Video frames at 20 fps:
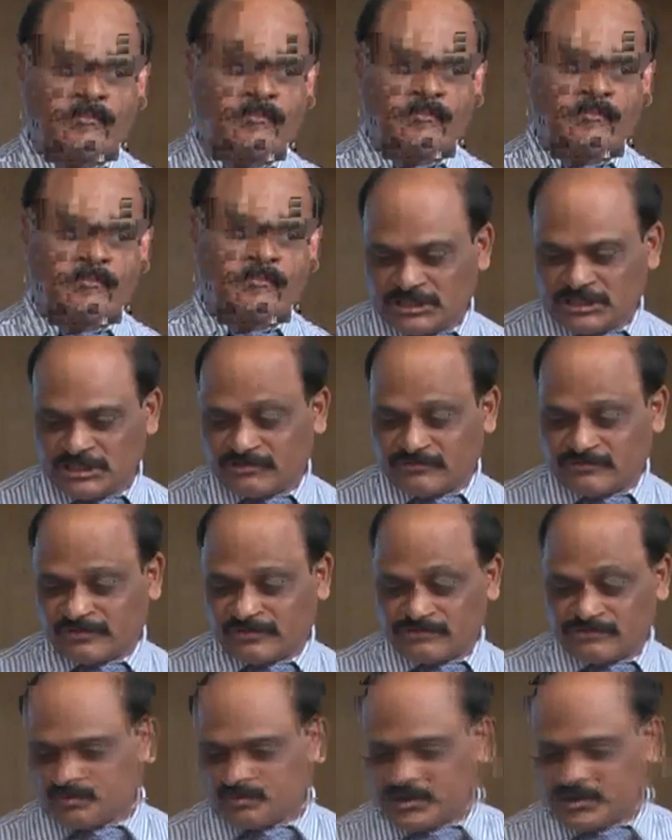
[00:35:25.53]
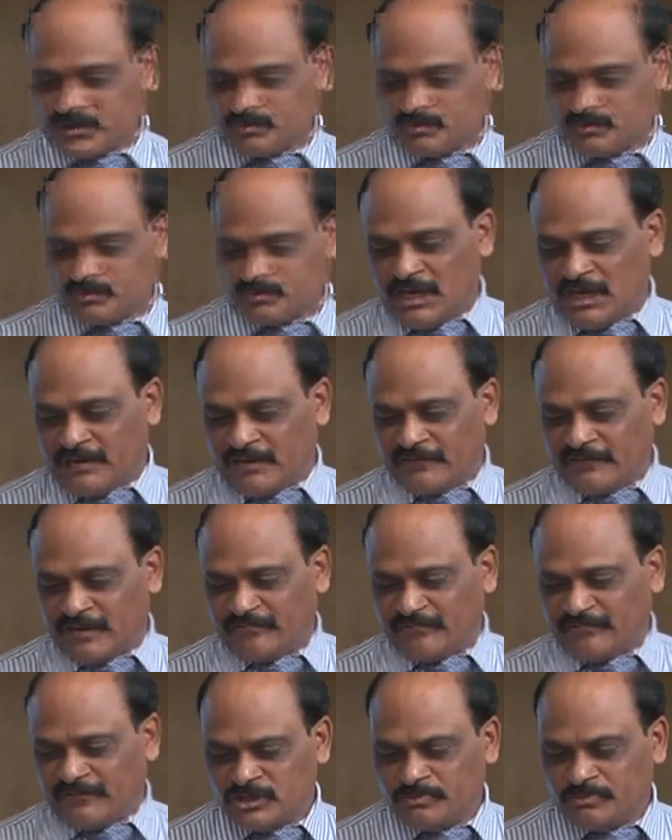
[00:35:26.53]
So this is one such point. Our
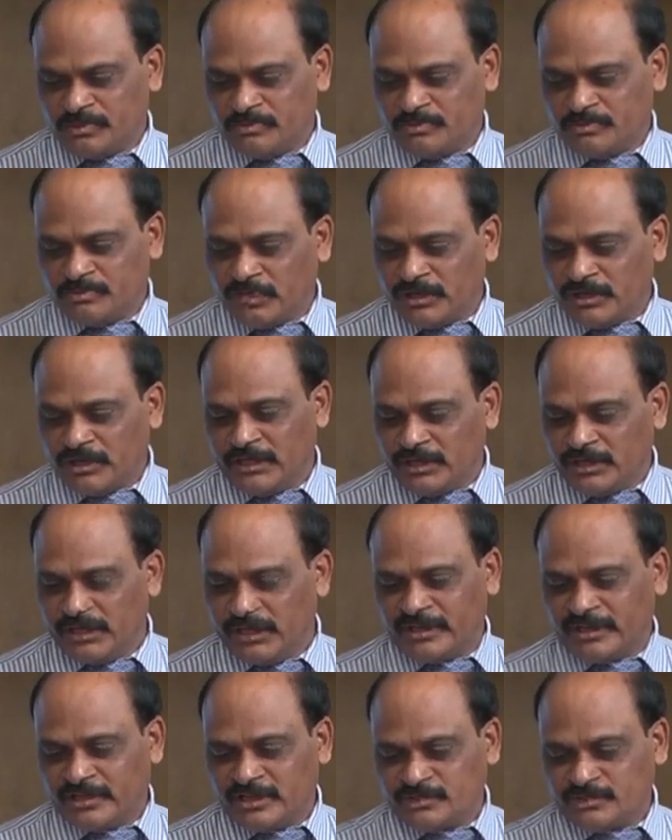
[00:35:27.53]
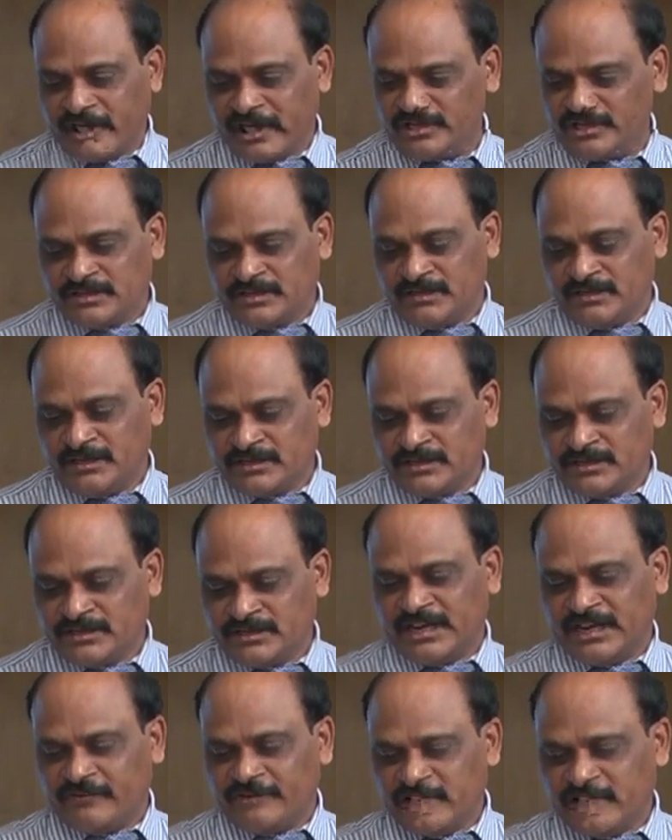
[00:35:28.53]
aim should be only the advice base
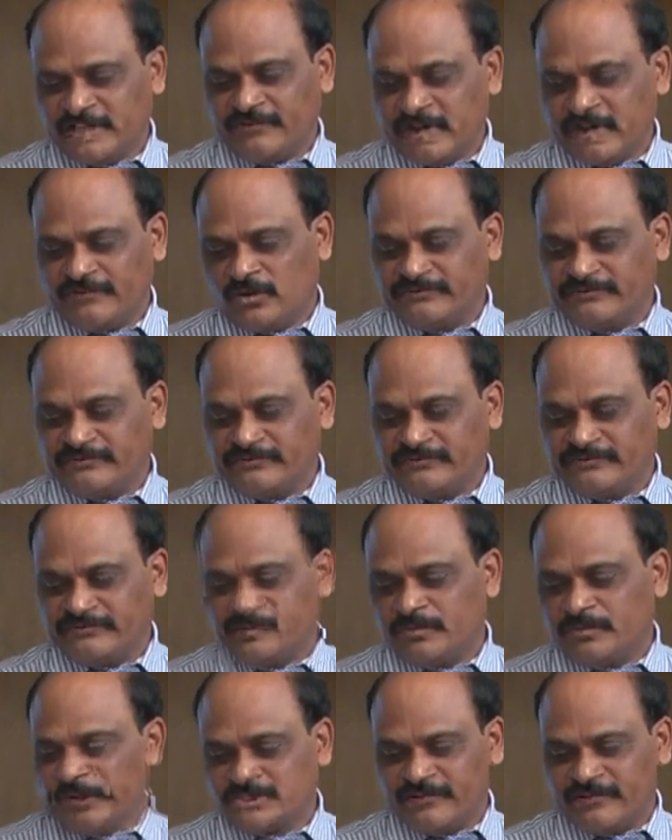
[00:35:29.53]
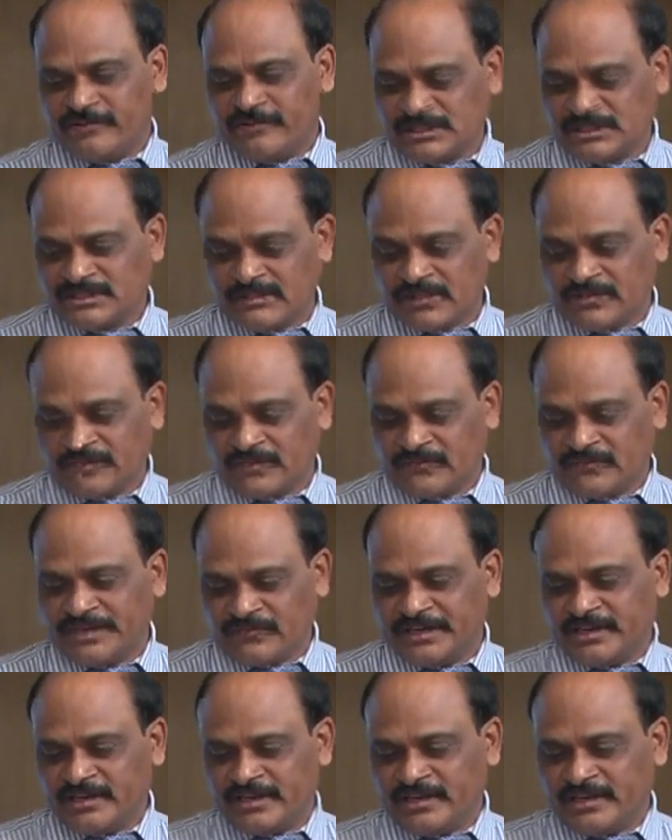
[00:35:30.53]
and advice alone in the best interest of
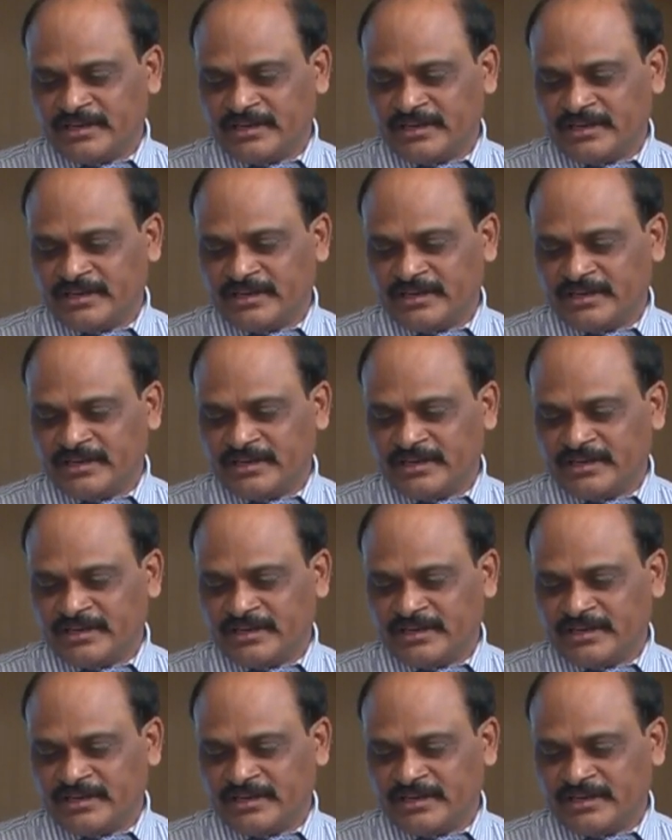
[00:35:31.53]
clientele.